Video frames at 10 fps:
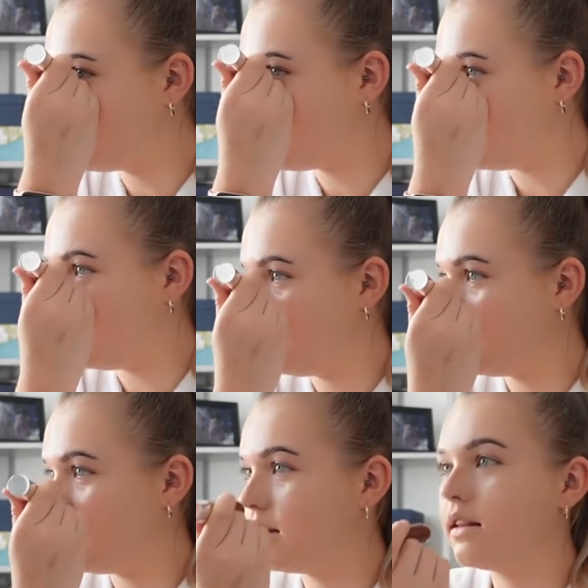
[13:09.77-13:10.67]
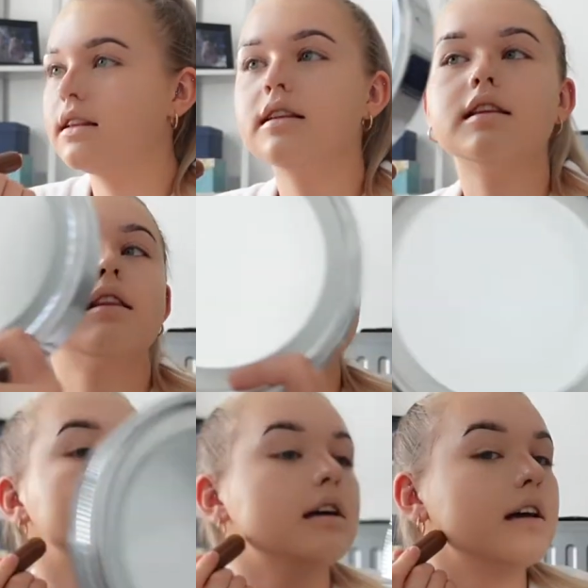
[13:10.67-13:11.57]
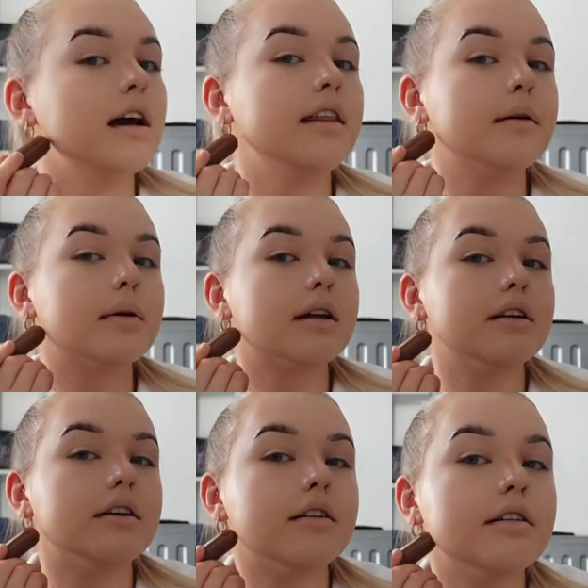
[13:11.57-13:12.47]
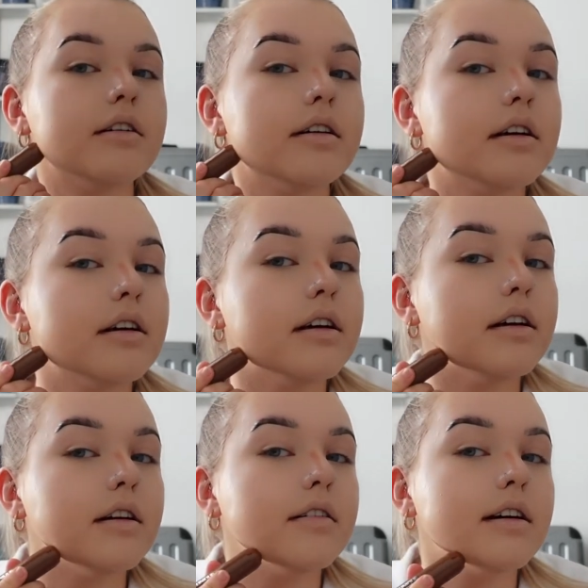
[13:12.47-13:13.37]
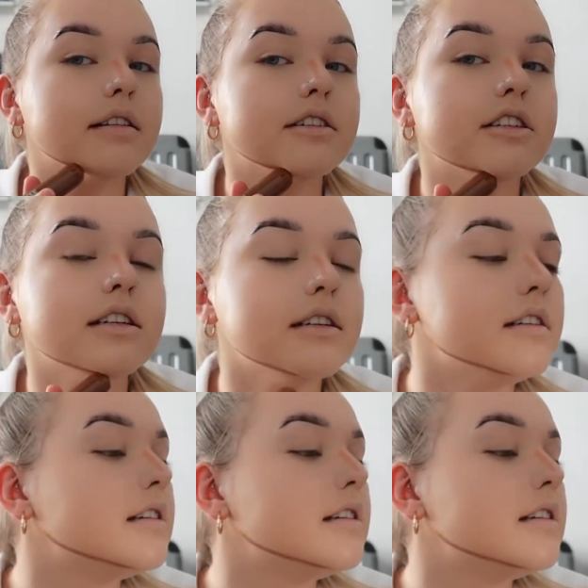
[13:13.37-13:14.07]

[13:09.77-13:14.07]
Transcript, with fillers: okay. And then we're gonna do around the chin.